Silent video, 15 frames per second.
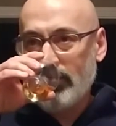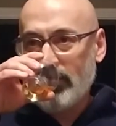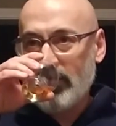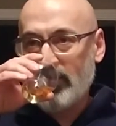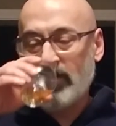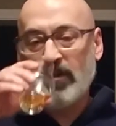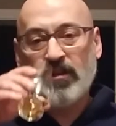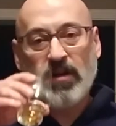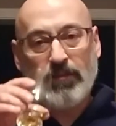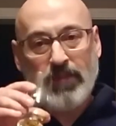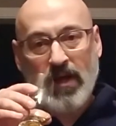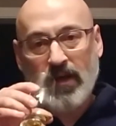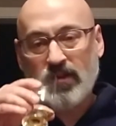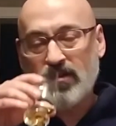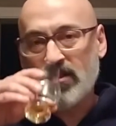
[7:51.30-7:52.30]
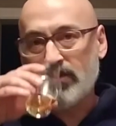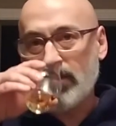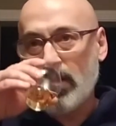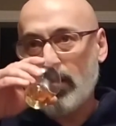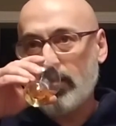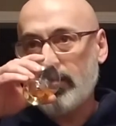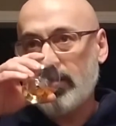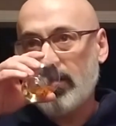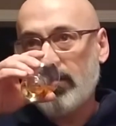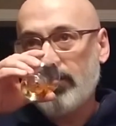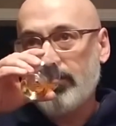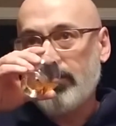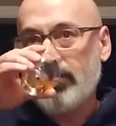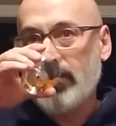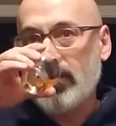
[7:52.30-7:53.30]
So you come back and smell it, and you
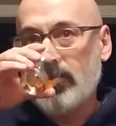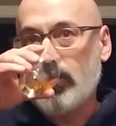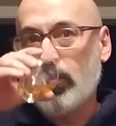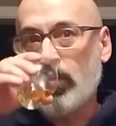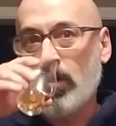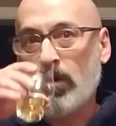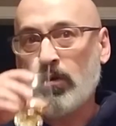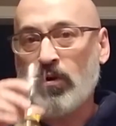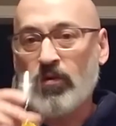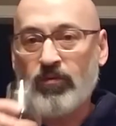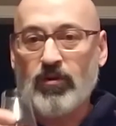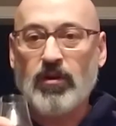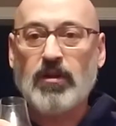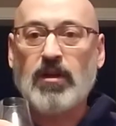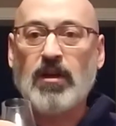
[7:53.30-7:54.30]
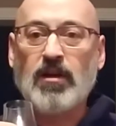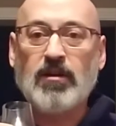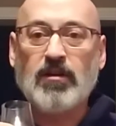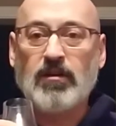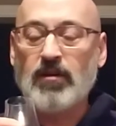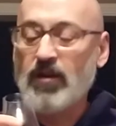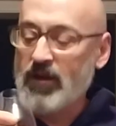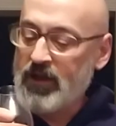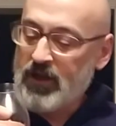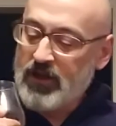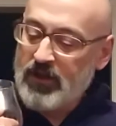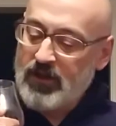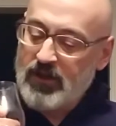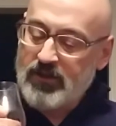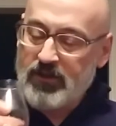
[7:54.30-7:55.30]
do it all over again,
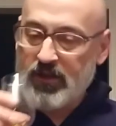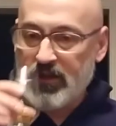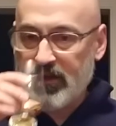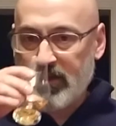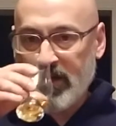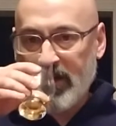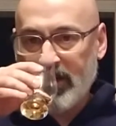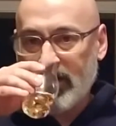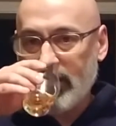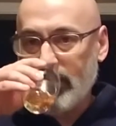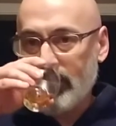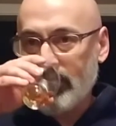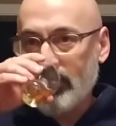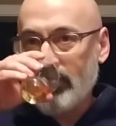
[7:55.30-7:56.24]
and you kind of get